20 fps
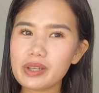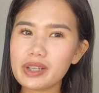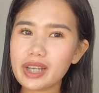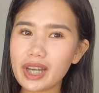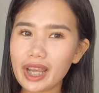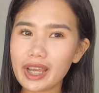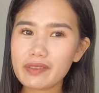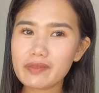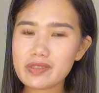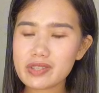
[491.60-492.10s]

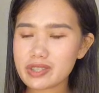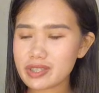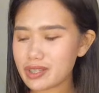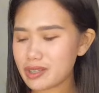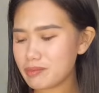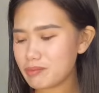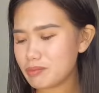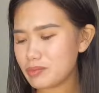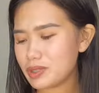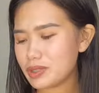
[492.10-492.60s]
live
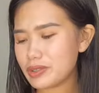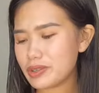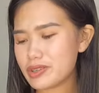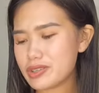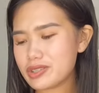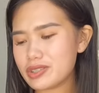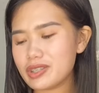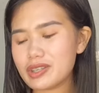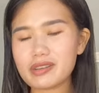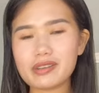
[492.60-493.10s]
stream,
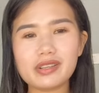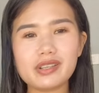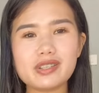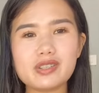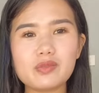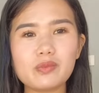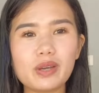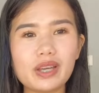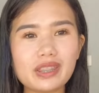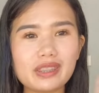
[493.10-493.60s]
because there
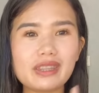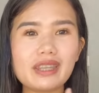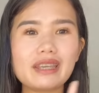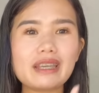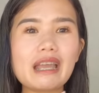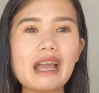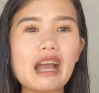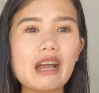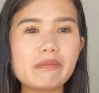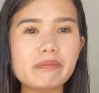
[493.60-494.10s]
is one
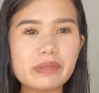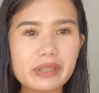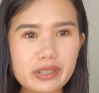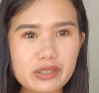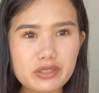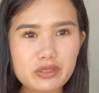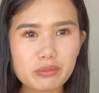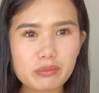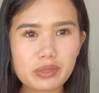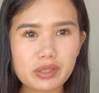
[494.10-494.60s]
thing
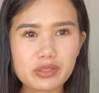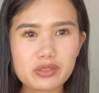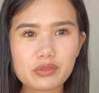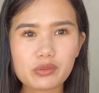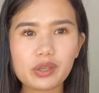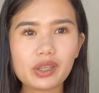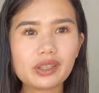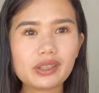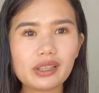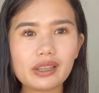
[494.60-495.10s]
happened to me
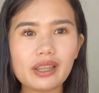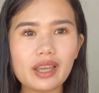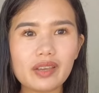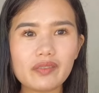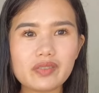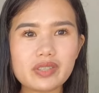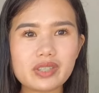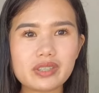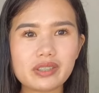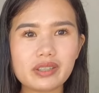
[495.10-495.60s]
during the
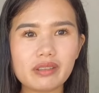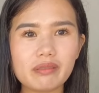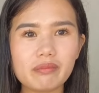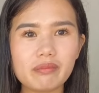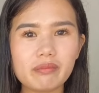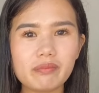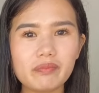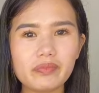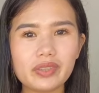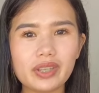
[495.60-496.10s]
live stream,
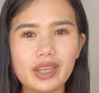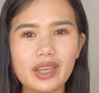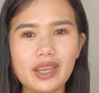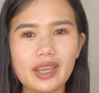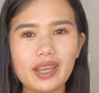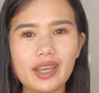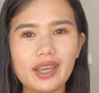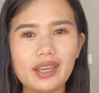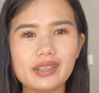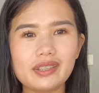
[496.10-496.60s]

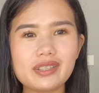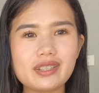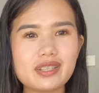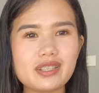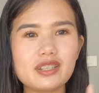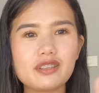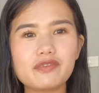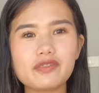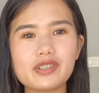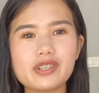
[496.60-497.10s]
and this
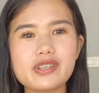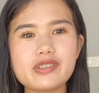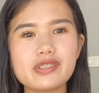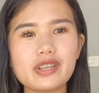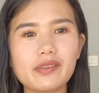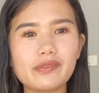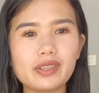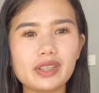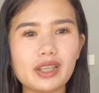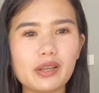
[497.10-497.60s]
is the first
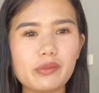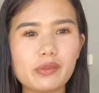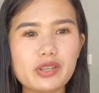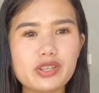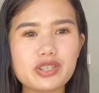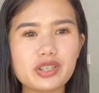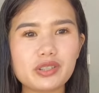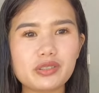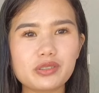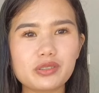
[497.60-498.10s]
time that I will
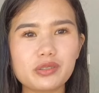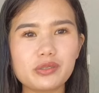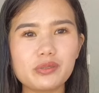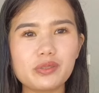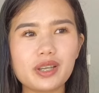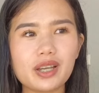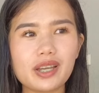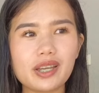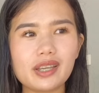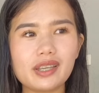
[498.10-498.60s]
share to you
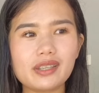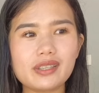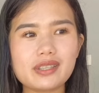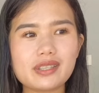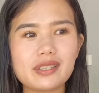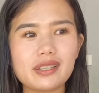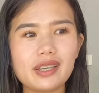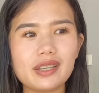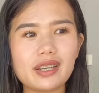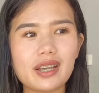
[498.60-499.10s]

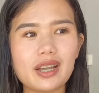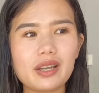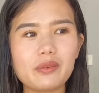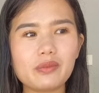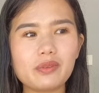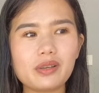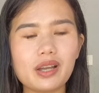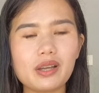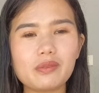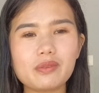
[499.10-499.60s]
guys. Like
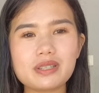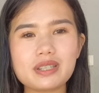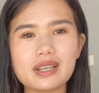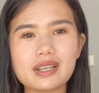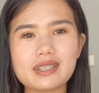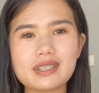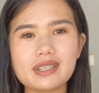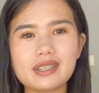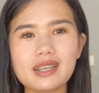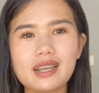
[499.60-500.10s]
I was
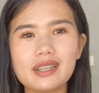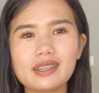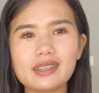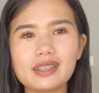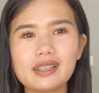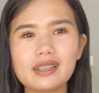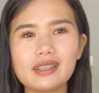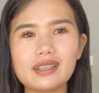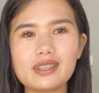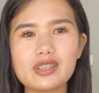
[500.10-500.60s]

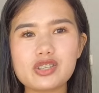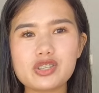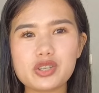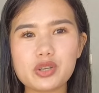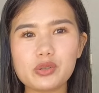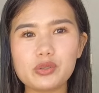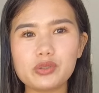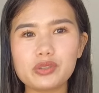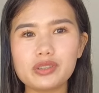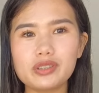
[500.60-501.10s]
accidentally
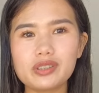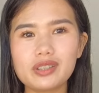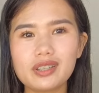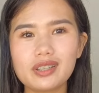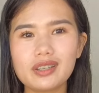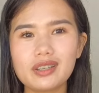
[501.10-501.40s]
showed